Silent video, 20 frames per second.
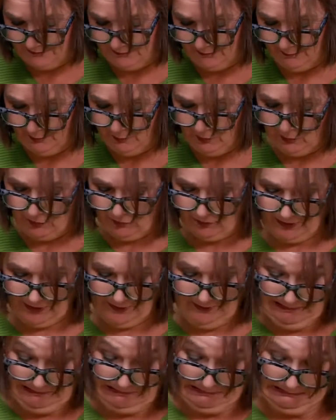and
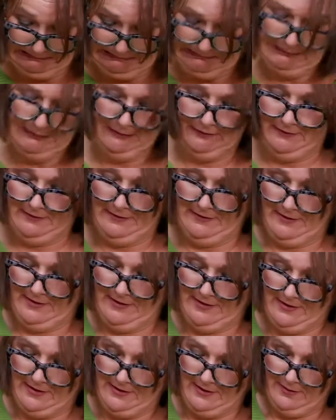boring.
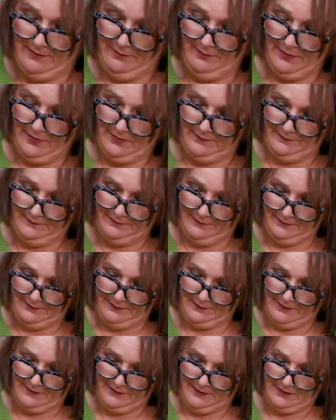But
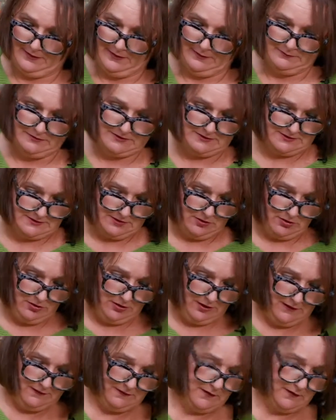I'm just hooking